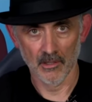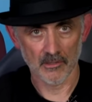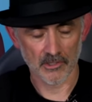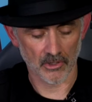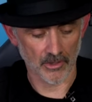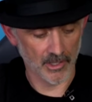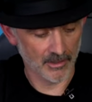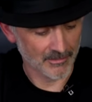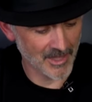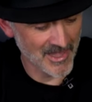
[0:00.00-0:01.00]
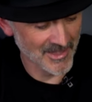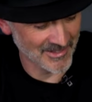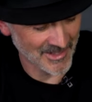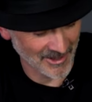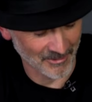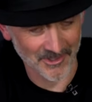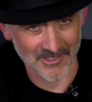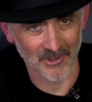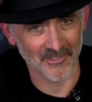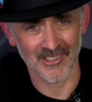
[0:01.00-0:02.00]
Sorry, that
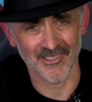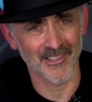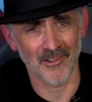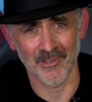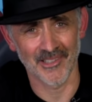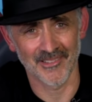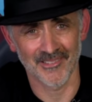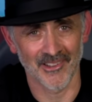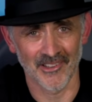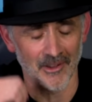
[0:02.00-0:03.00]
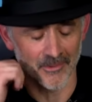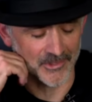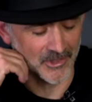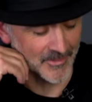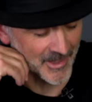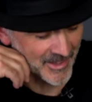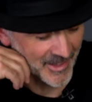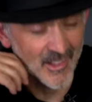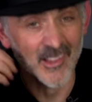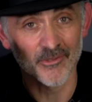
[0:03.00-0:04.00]
was all. Nobody was going to know what I'm talking about
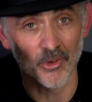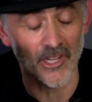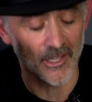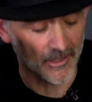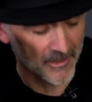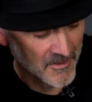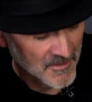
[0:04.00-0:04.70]
there. It's really good.